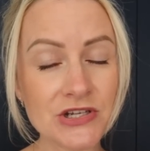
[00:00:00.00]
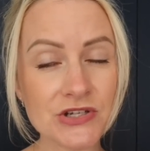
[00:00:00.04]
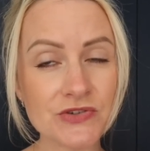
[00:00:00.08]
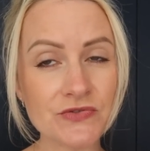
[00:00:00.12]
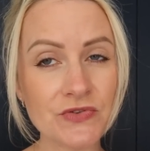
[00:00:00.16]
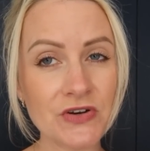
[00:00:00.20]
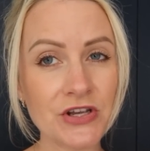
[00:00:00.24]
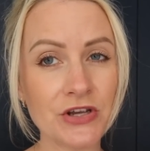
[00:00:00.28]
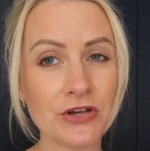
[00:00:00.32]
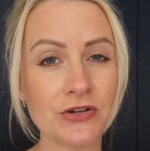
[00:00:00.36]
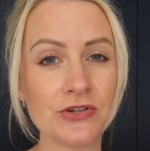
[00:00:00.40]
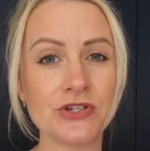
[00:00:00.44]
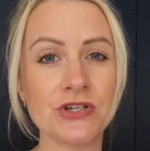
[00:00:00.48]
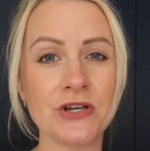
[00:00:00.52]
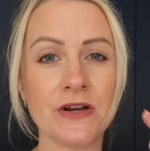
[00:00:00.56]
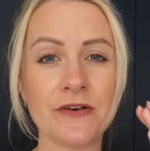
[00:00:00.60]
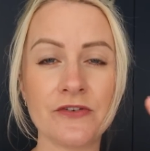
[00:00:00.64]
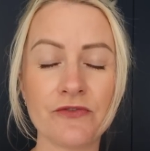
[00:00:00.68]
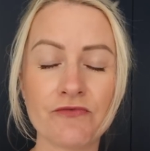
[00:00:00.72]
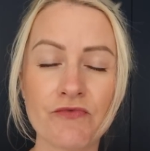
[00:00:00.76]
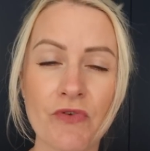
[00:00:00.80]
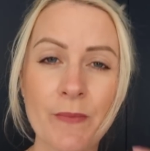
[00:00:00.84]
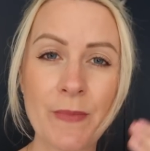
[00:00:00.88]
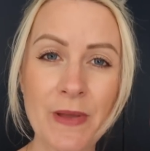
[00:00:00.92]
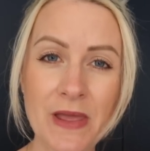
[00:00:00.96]
Is really good because you have
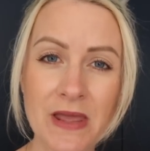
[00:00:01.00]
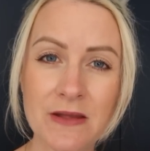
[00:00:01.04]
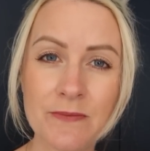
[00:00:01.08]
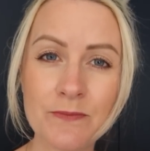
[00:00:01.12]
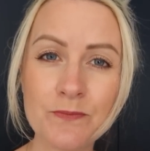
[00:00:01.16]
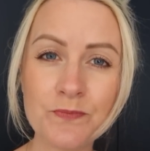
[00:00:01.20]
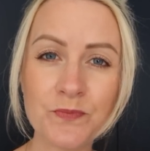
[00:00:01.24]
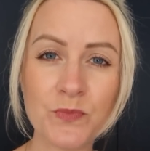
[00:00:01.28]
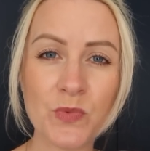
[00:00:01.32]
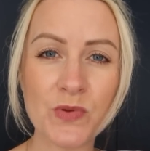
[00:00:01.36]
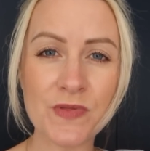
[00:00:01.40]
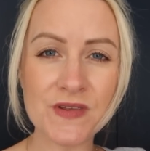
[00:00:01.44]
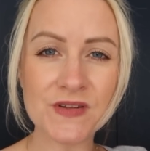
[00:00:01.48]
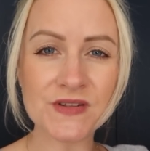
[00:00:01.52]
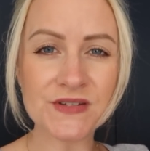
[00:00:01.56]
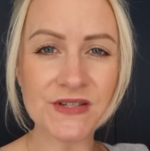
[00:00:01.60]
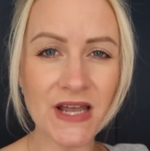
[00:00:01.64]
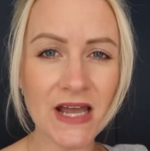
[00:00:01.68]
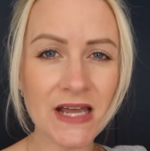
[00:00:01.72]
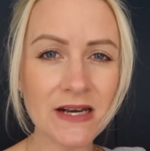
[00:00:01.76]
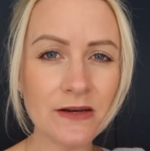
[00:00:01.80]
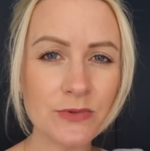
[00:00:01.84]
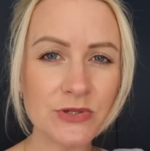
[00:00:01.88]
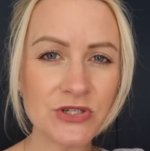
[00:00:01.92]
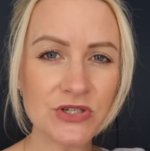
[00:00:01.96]
to rub it in with the
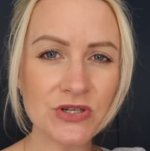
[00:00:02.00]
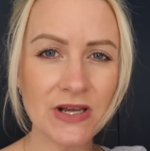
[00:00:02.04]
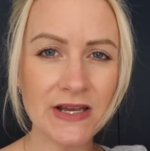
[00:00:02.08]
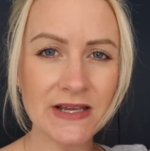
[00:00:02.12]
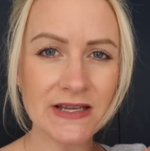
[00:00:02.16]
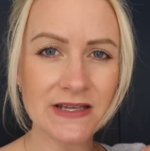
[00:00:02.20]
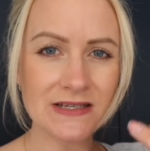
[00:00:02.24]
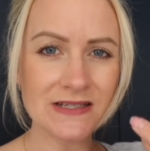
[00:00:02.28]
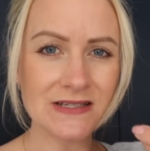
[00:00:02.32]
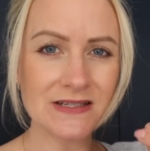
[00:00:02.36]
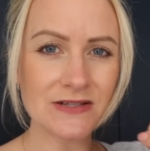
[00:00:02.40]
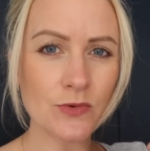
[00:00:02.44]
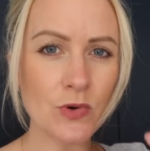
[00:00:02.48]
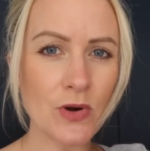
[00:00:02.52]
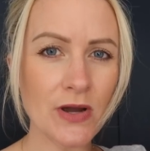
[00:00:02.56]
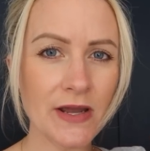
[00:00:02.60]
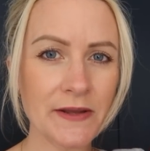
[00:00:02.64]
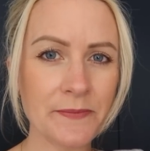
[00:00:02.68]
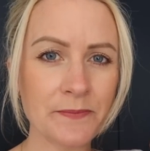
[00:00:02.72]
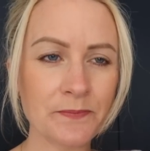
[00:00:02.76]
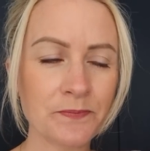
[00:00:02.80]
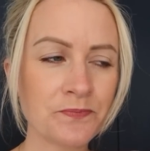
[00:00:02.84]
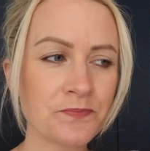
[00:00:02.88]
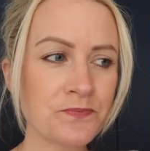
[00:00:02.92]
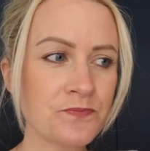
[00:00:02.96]
sand, which like is
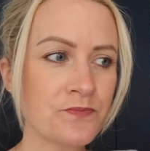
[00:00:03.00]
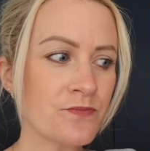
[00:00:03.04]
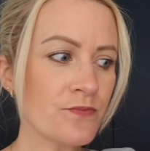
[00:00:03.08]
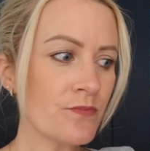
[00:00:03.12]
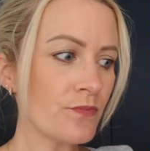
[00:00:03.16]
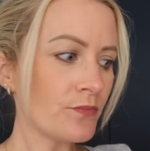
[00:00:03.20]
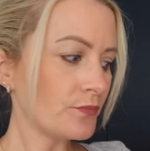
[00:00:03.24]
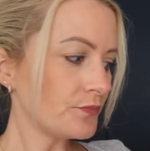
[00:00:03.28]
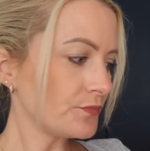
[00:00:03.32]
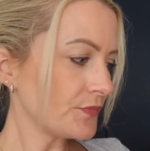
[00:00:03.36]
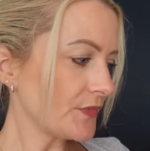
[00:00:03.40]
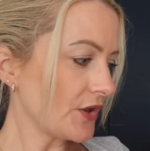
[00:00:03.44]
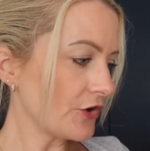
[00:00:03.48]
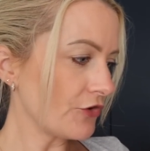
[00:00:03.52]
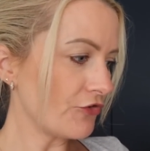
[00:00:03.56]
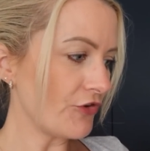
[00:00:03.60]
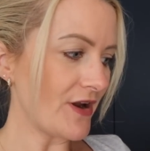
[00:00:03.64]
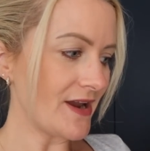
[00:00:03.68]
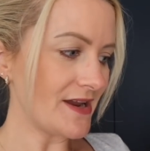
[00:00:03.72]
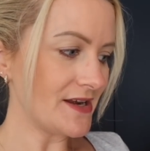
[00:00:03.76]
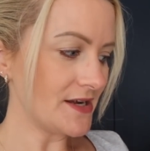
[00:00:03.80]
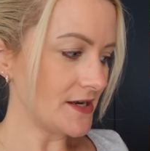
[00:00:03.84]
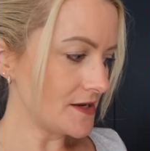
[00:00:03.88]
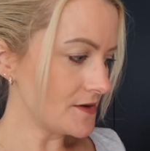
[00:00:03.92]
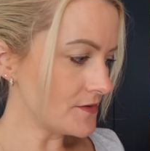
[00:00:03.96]
quite
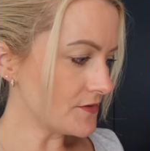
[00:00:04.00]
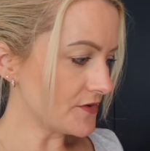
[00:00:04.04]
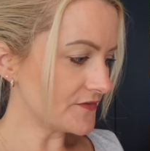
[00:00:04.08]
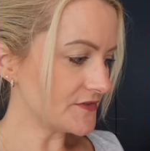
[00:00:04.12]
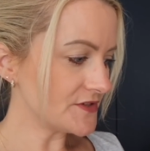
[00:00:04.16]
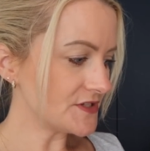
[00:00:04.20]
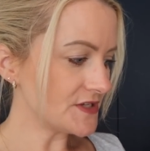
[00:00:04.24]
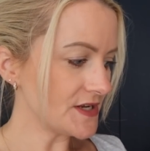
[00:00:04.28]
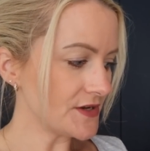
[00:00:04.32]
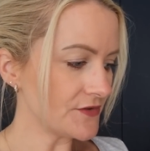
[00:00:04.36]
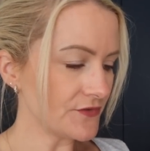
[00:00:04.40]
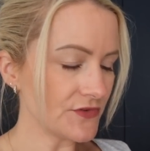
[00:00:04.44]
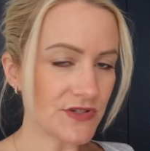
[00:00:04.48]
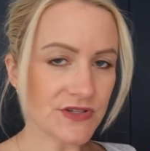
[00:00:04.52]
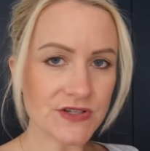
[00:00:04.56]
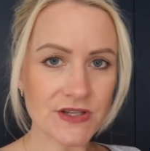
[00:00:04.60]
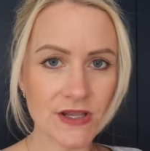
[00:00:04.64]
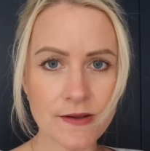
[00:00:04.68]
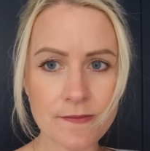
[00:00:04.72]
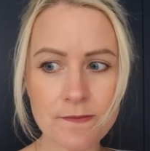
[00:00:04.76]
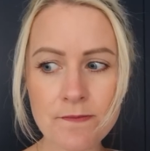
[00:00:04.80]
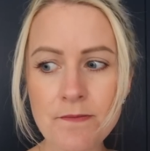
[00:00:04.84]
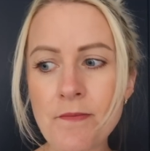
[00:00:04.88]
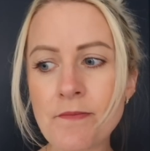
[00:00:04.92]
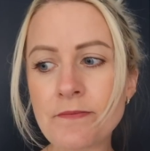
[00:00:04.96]
grainy obviously on the
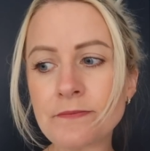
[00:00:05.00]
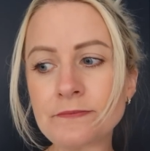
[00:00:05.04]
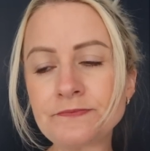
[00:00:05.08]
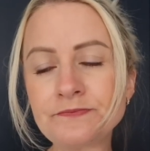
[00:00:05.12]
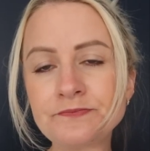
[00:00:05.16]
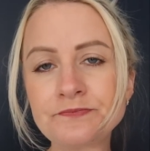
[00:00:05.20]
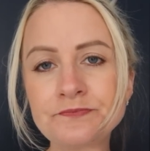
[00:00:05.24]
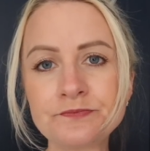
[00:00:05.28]
skin.